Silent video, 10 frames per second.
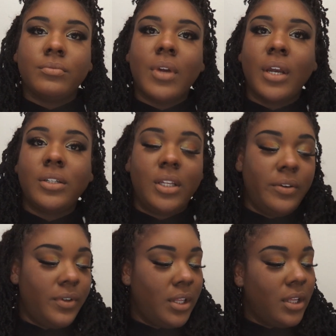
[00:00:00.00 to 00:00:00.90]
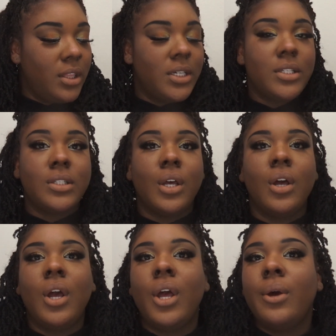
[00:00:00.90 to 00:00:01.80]
I could leave it like this,
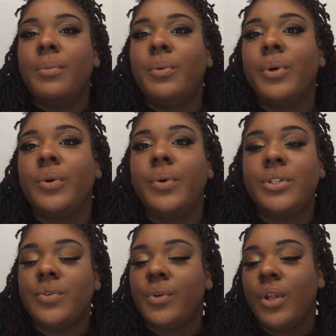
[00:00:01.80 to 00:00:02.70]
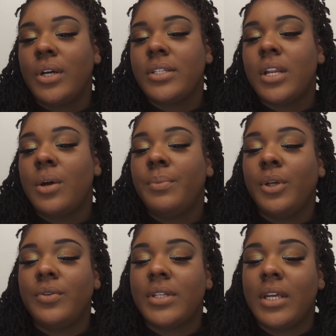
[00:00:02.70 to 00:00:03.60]
but we're going to gloss it up
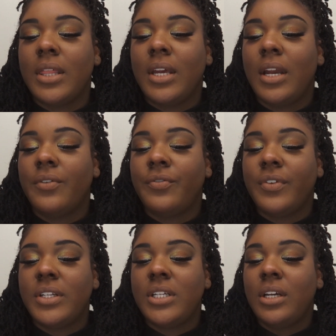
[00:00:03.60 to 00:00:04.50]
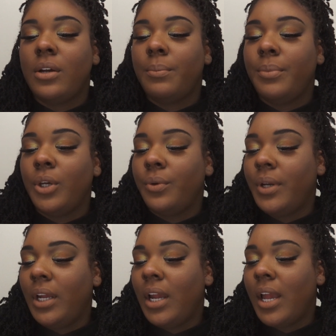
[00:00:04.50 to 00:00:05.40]
using the Fenty
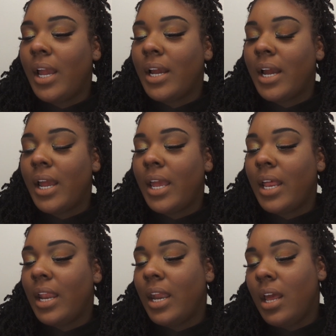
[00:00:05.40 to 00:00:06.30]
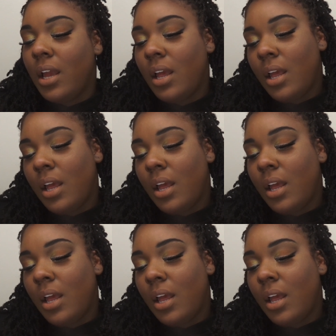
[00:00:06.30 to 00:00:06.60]
Beauty in